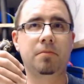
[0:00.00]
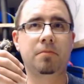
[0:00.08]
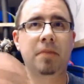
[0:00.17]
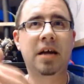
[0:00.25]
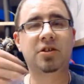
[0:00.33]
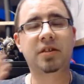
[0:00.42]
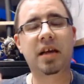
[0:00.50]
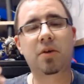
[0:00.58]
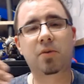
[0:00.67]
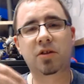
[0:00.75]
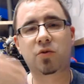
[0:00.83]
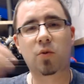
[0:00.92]
Matching
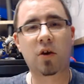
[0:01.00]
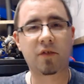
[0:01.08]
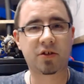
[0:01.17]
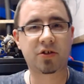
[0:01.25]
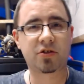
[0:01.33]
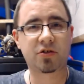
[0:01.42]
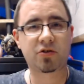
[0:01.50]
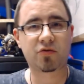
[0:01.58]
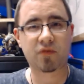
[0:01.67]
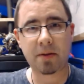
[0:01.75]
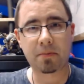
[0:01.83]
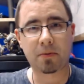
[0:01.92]
that with a 12-inch
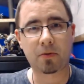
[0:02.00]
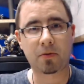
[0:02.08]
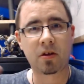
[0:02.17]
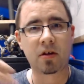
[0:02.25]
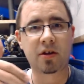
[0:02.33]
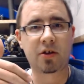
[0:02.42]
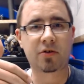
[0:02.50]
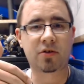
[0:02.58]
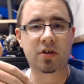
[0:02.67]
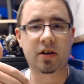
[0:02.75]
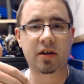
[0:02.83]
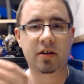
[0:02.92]
trample, you're
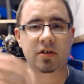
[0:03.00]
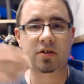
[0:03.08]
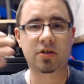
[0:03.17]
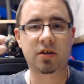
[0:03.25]
talking a